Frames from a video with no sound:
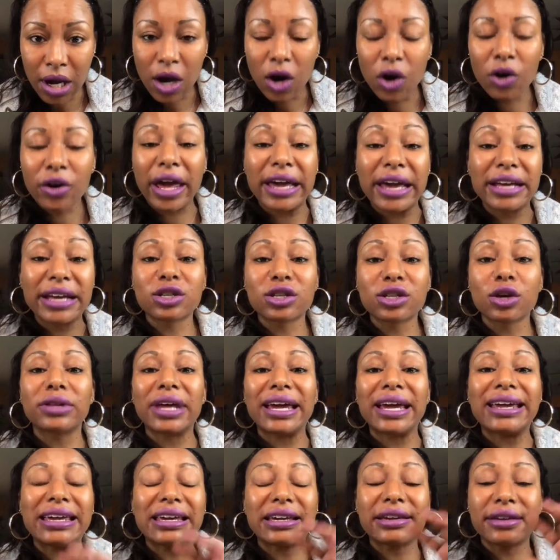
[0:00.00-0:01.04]
okay, so
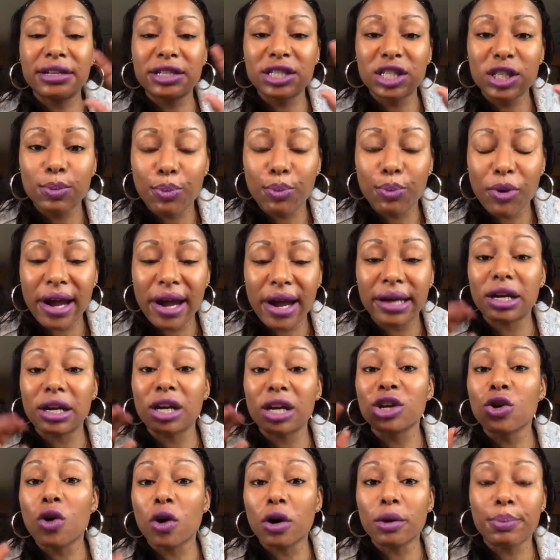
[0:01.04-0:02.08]
that it can spread
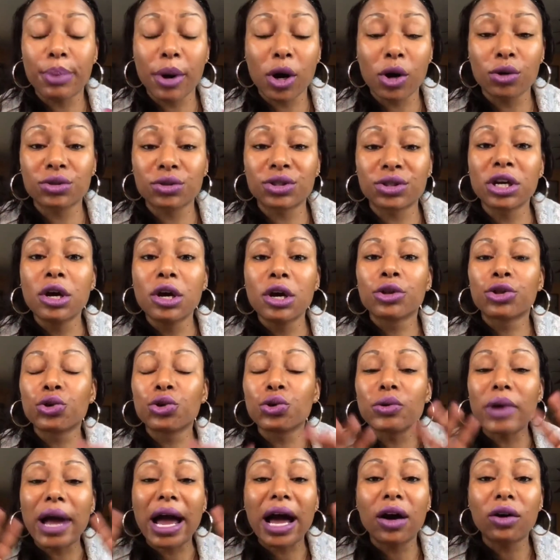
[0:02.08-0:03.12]
your post
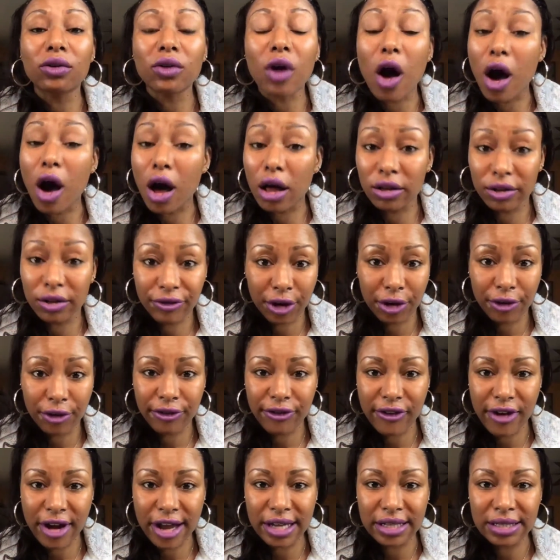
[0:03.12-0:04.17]
throughout all of your
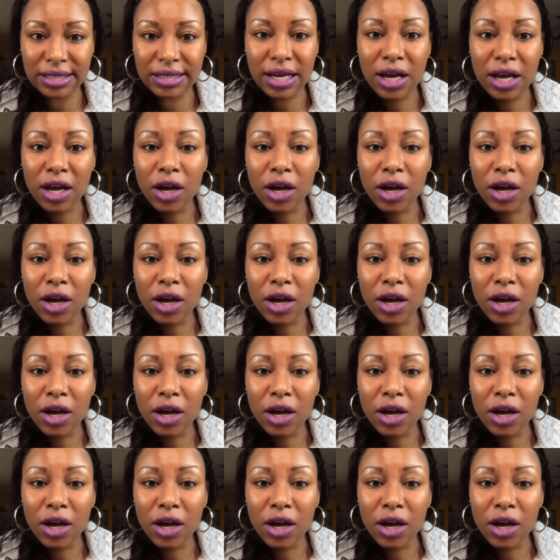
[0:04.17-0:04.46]
friends,